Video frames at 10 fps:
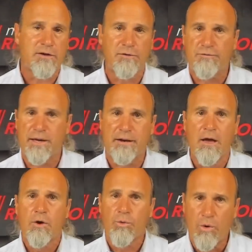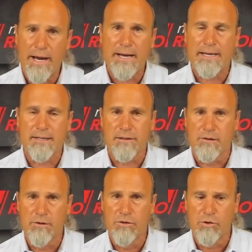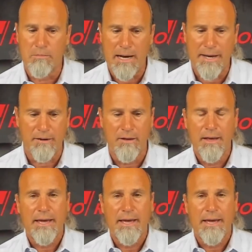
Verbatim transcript: could fit right into the Lulu model.